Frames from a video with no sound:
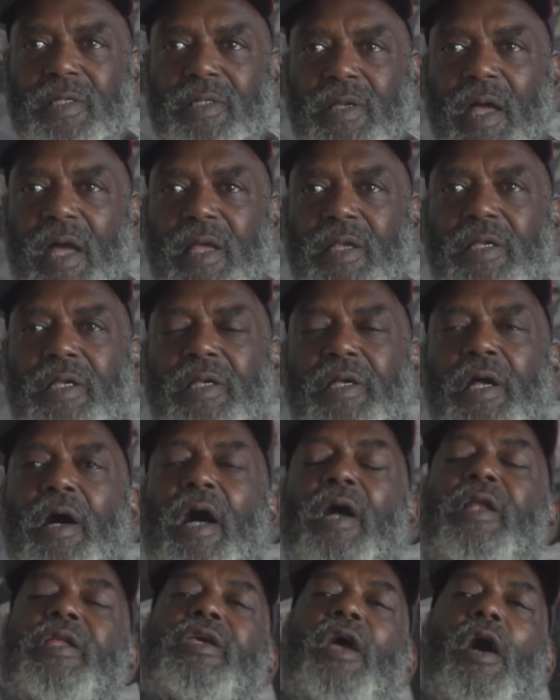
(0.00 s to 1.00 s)
Right?
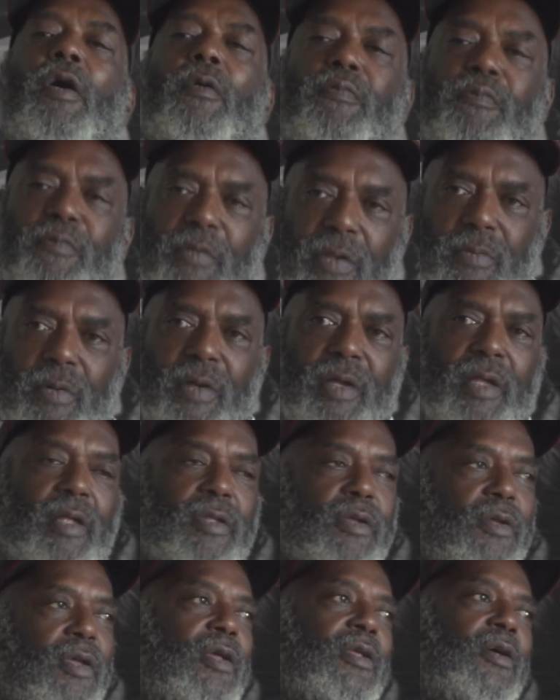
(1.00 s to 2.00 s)
Under your freeway,
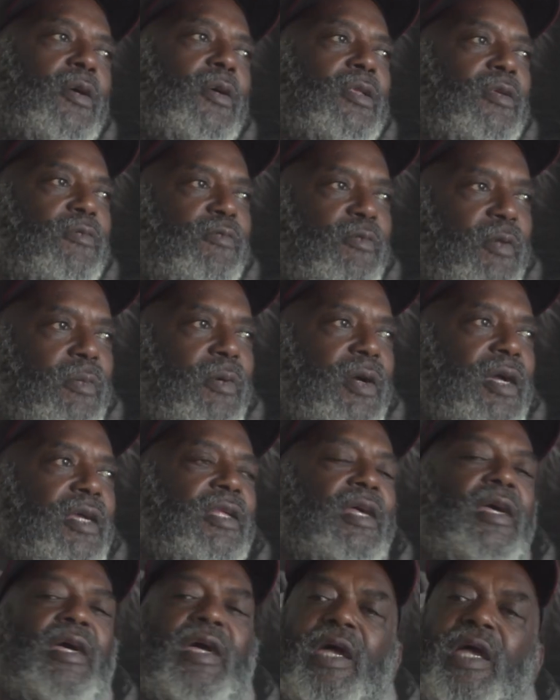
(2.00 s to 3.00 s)
you go to these freeways